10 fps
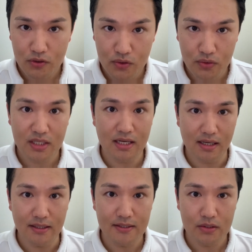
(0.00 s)
do the
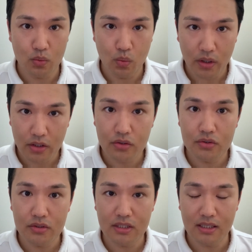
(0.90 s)
eyes. Where you
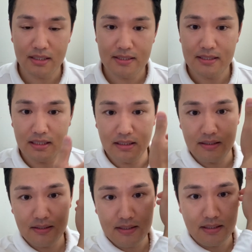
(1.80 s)
do the eyes
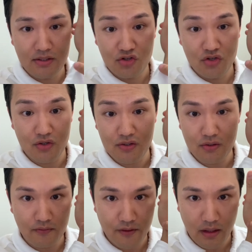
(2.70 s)
is just
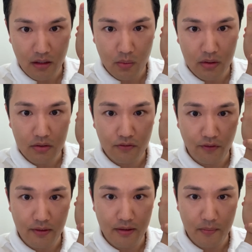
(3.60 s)
over there where you
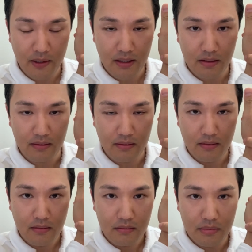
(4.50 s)
feel the pain,
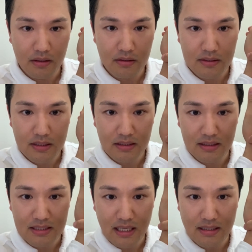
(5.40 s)
because the
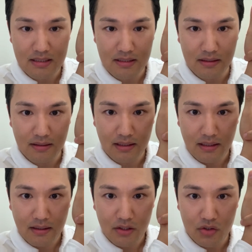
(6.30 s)
tendon,
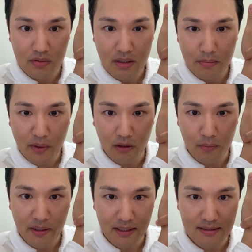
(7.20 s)
you can
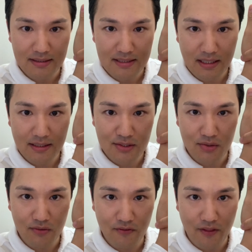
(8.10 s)
palpate the tendon
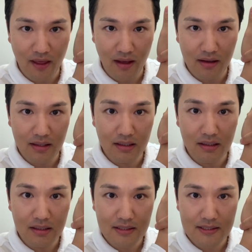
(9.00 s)
over there.
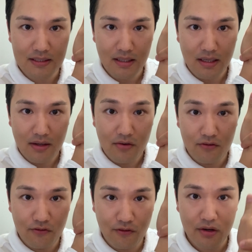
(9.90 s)
It is
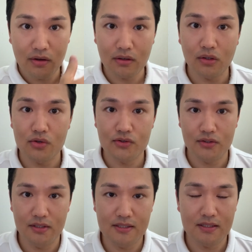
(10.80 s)
very close to
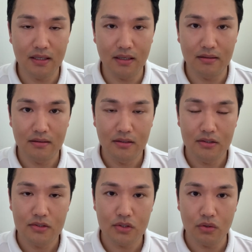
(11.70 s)
the skin.
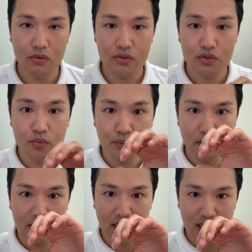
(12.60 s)
So just
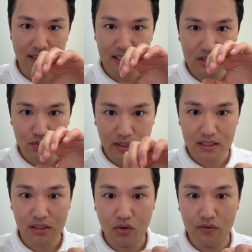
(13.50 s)
putting the ice
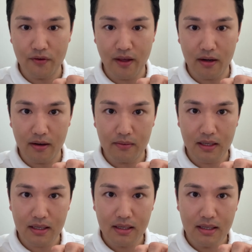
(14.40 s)
directly over that area,